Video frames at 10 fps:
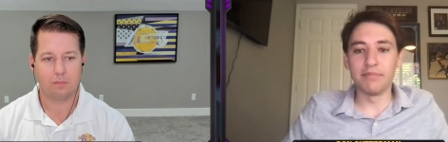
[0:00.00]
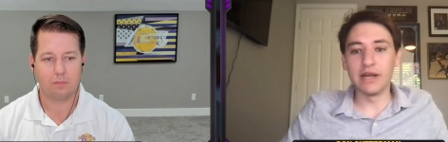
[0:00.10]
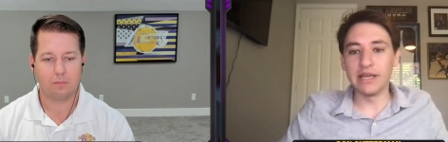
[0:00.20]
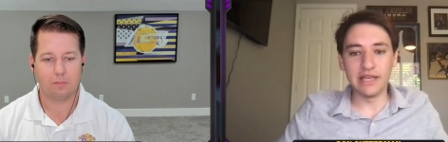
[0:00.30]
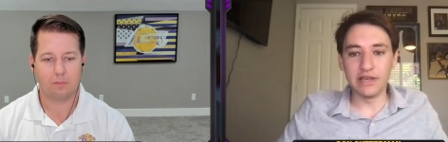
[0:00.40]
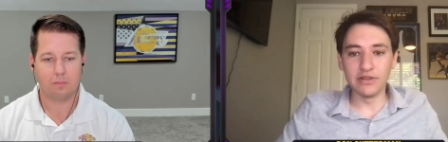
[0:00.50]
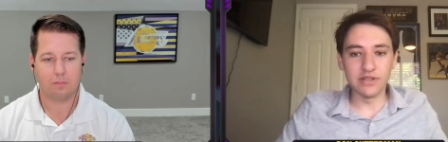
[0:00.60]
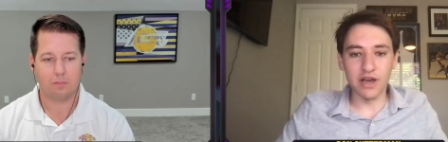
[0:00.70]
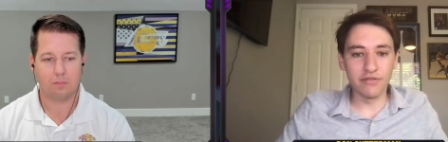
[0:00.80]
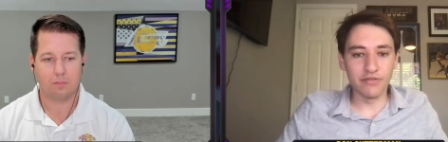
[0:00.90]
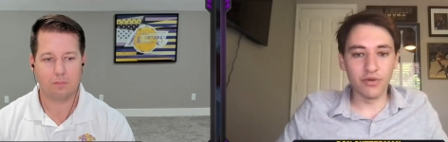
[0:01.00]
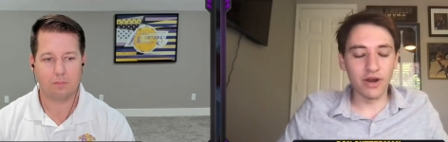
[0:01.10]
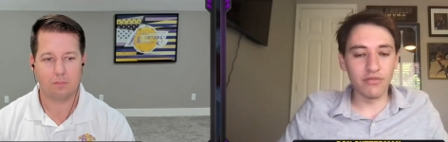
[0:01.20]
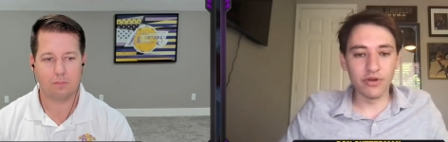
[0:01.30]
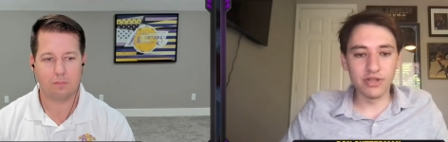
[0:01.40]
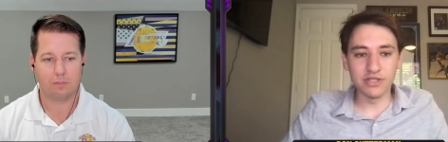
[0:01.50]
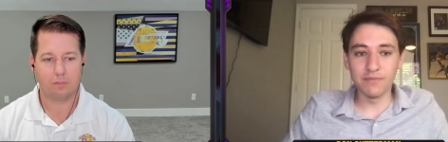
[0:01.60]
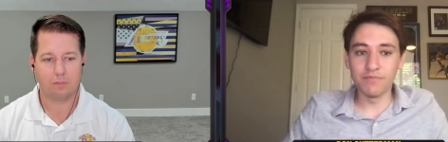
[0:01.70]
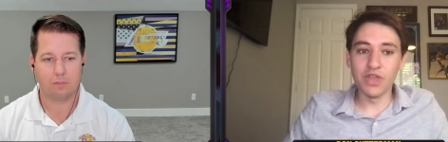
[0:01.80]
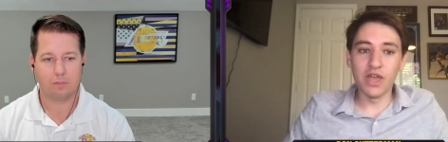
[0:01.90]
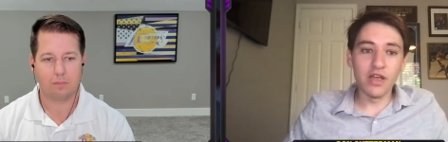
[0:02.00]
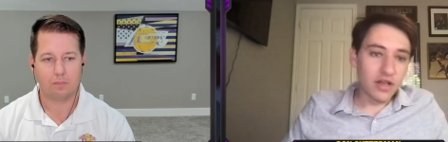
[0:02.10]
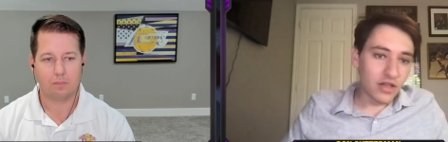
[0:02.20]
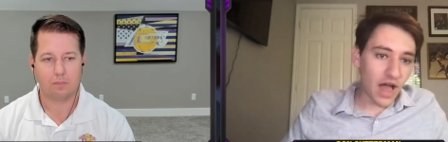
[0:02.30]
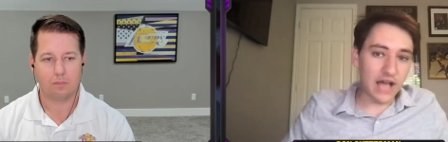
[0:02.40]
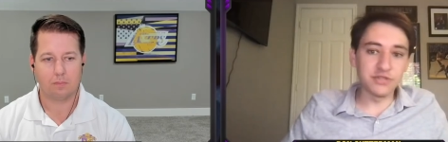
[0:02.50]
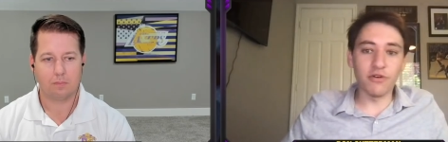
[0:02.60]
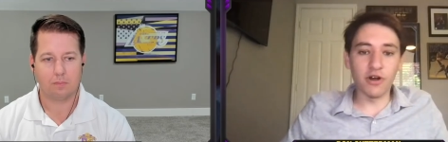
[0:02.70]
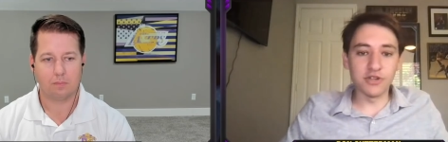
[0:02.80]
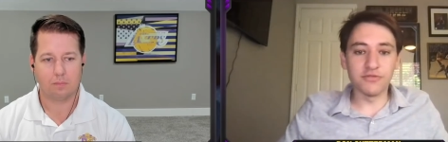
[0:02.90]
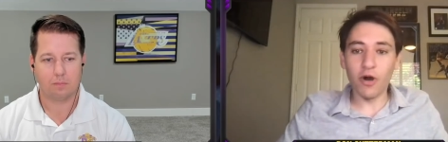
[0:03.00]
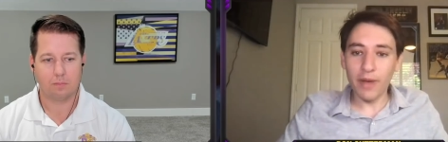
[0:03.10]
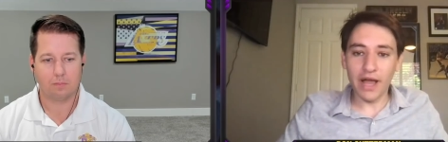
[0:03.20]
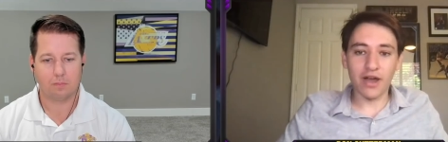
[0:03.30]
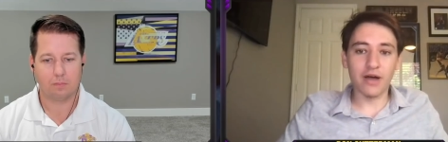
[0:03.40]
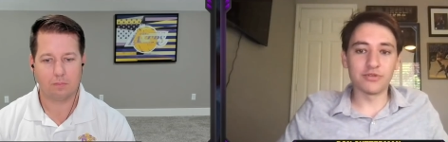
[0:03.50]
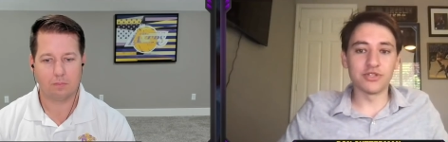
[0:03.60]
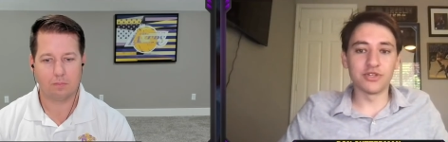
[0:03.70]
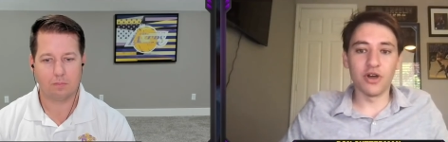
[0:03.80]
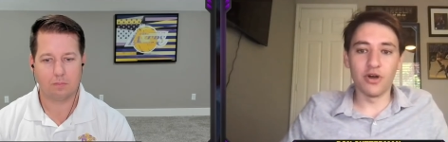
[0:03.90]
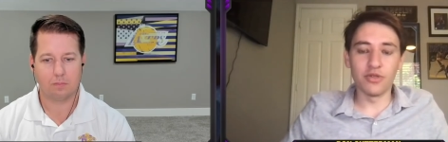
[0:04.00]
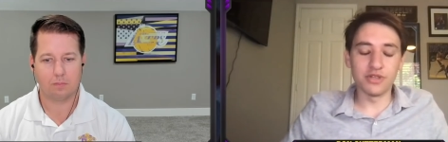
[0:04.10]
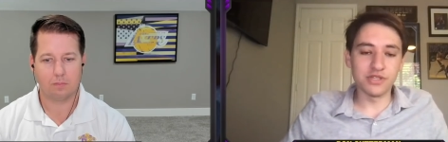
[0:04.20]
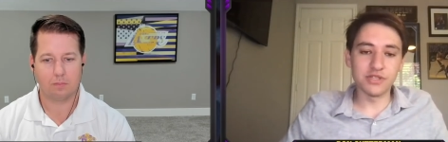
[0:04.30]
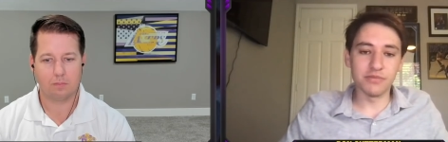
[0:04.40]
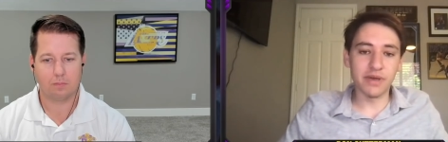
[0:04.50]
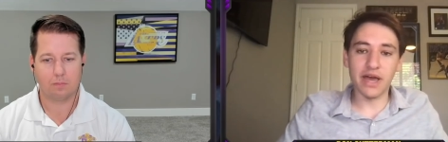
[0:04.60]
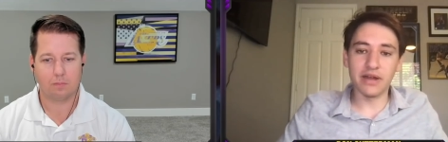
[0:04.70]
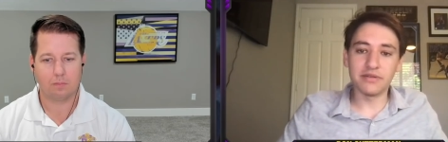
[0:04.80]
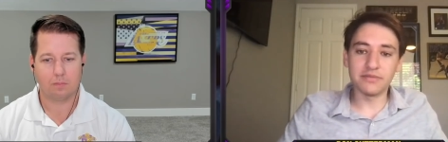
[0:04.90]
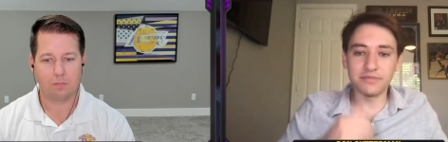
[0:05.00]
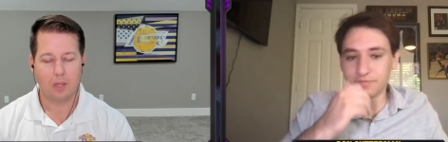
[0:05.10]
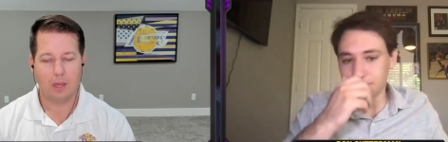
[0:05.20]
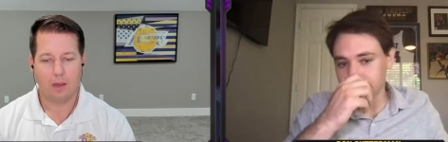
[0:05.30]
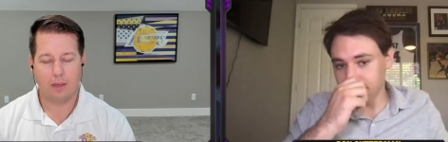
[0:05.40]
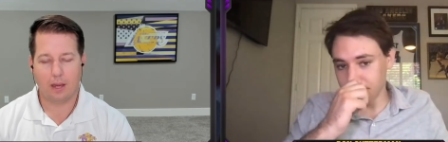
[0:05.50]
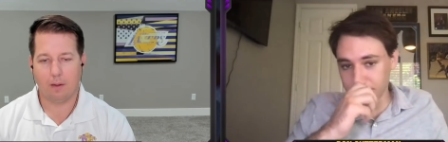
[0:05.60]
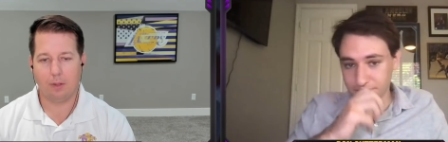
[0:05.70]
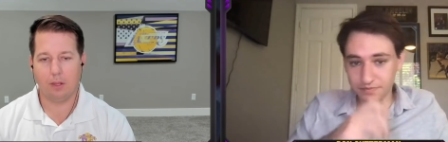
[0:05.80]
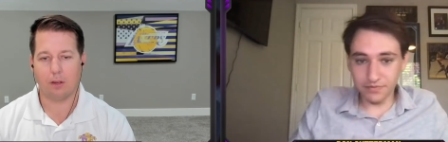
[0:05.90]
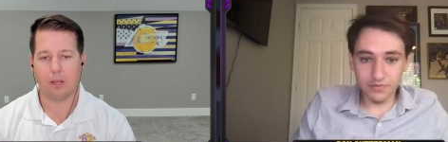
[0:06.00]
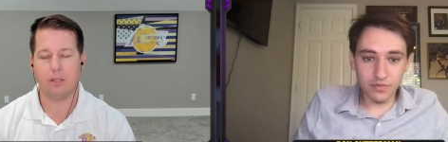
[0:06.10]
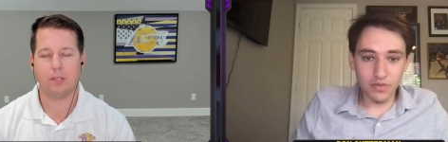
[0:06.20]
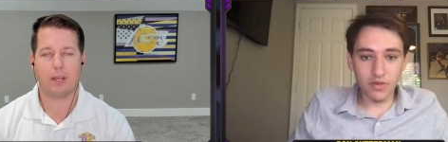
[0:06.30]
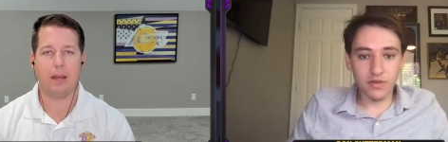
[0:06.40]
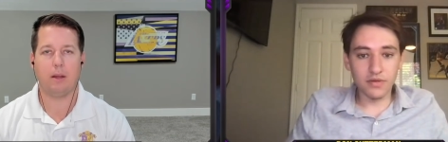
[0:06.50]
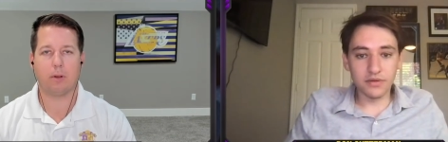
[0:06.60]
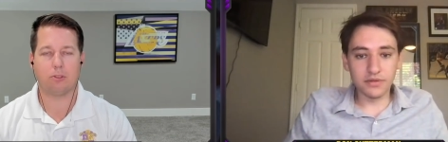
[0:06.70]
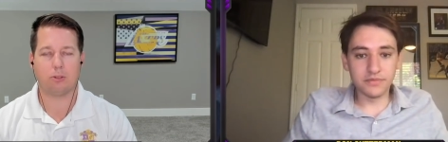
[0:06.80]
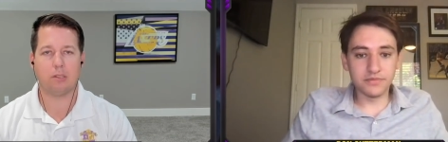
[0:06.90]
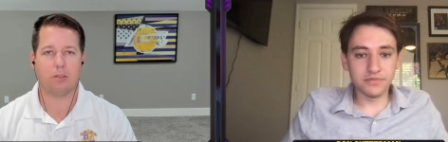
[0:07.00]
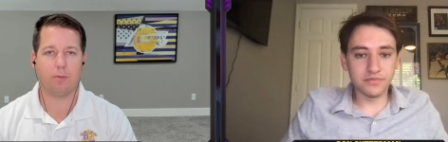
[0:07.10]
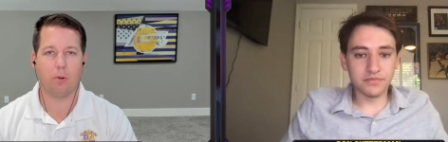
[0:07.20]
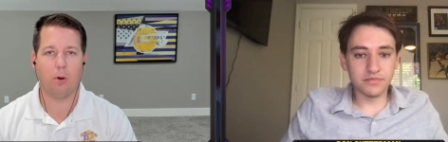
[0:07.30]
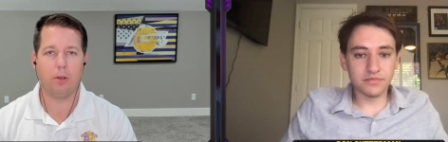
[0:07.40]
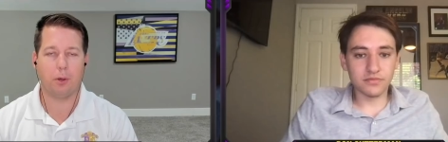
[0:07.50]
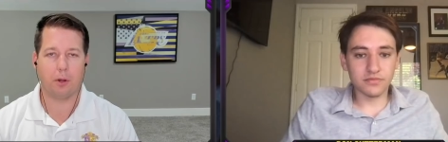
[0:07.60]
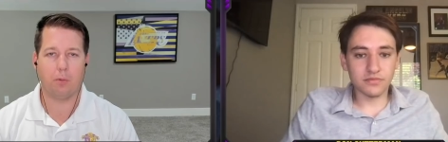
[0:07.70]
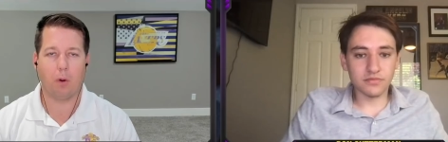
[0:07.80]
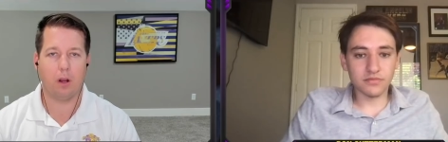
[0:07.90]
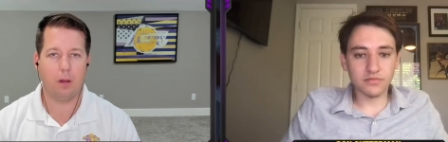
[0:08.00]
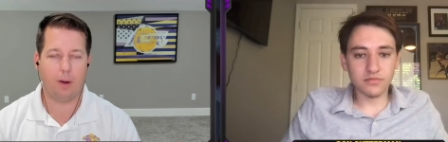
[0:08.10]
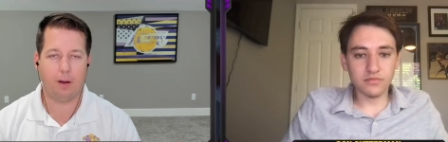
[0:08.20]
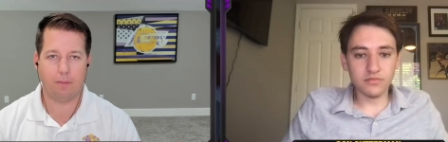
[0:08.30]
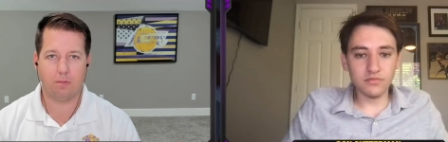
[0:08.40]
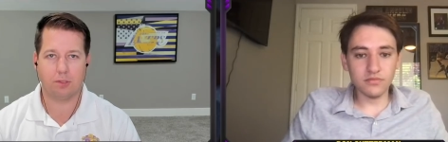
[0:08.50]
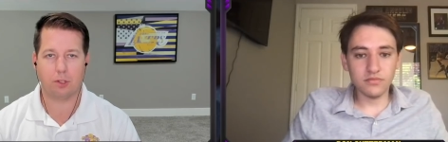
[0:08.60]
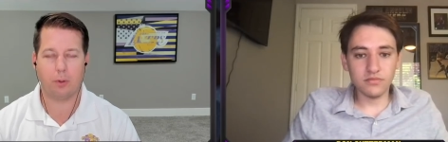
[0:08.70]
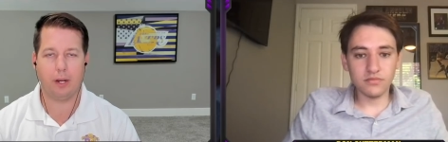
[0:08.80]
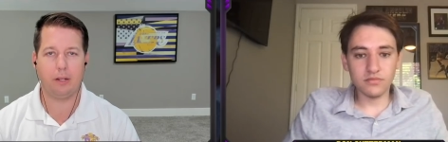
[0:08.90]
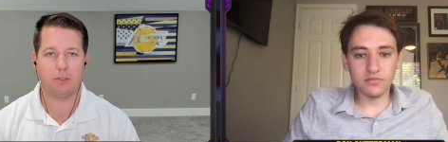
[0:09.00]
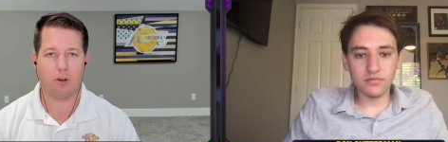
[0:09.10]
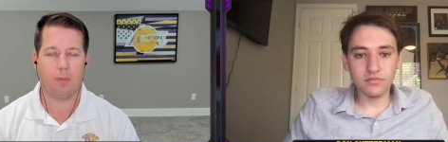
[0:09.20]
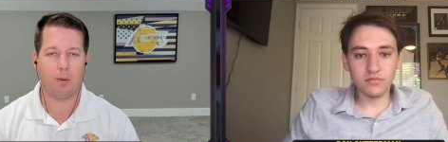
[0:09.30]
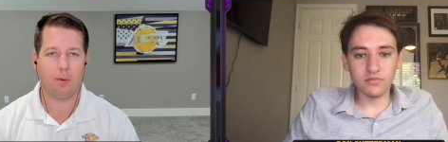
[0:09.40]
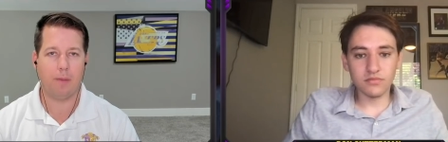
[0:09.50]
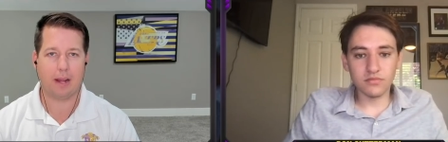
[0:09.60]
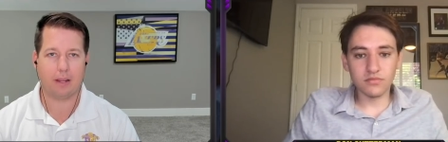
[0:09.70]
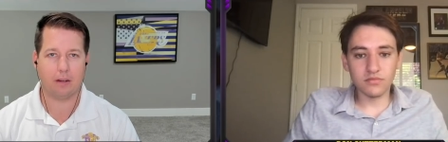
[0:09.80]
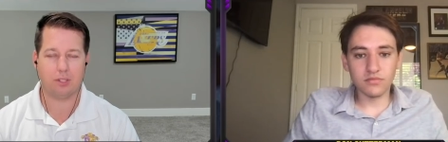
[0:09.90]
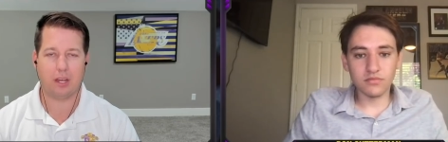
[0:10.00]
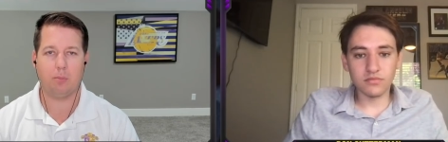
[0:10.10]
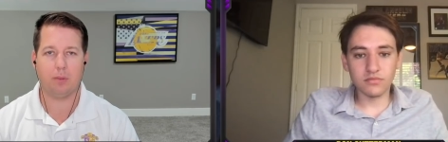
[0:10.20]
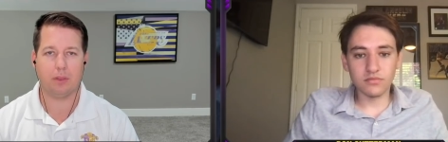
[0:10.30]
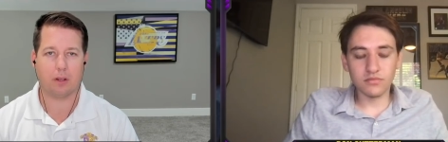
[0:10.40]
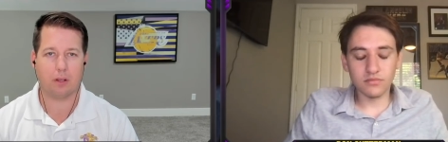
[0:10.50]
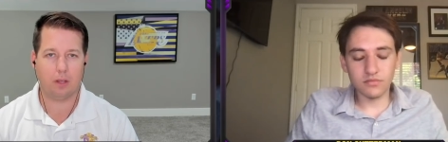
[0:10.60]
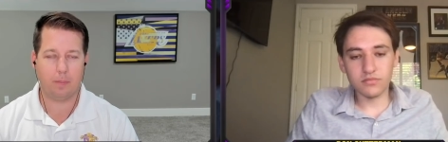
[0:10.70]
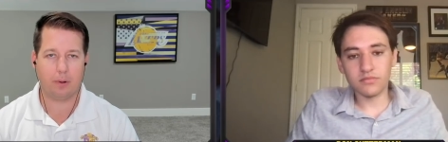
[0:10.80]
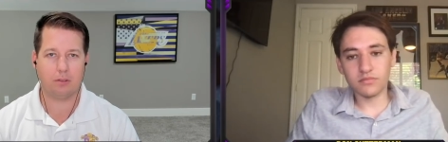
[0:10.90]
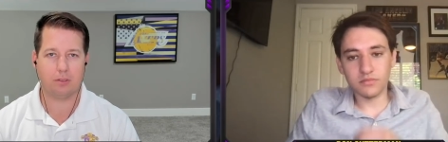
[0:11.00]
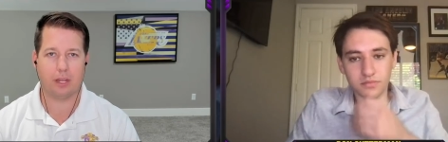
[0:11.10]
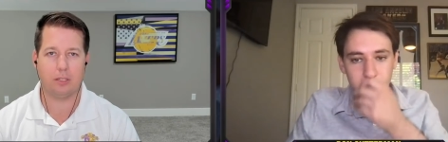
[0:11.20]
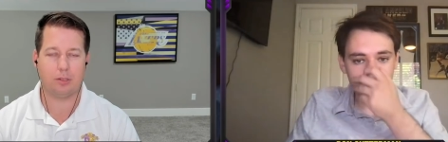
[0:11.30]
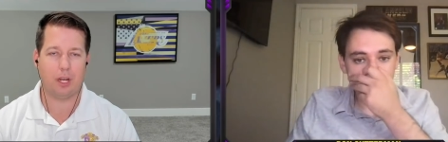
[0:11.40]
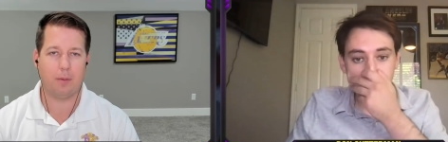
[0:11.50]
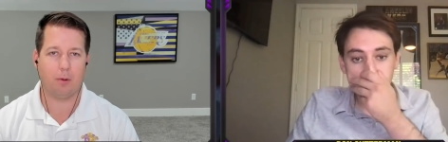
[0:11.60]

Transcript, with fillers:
Speaker 1: Buddy Hield done for whatever reason, as far as fallback options go, this isn't bad.
Speaker 2: Yeah, I mean, look, he's a guy who can stretch the floor. You can run him off of screens. I remember back in his time with the Clippers, Landry